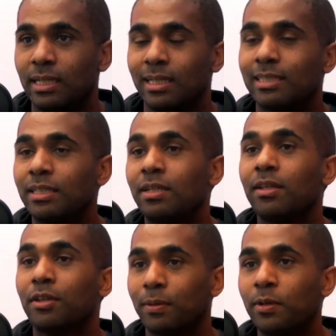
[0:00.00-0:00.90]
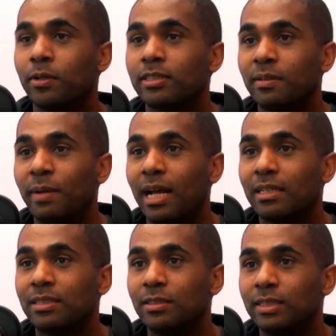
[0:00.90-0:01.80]
That's another 3 orders of
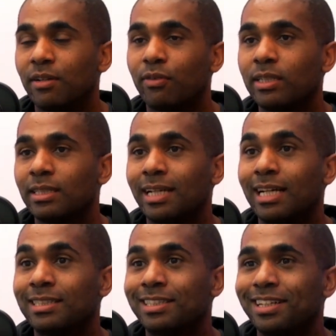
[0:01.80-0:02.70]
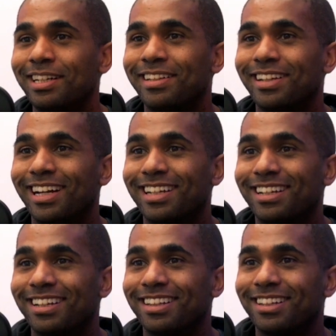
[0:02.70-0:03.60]
magnitude difference, and that's like
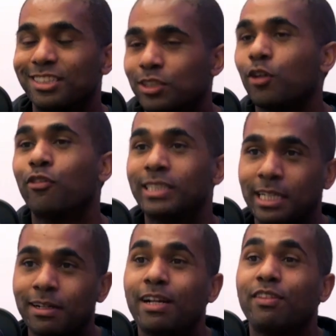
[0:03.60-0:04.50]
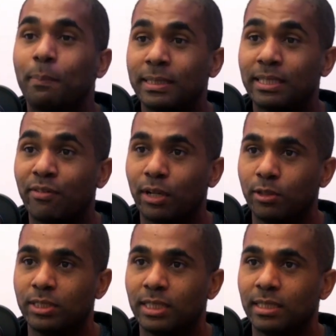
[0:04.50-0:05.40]
the surface area of the Pacific
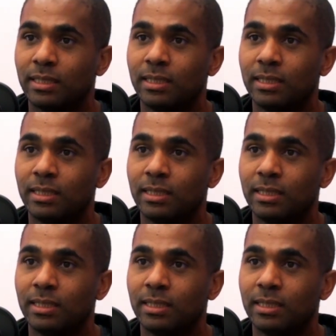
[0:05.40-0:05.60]
Ocean.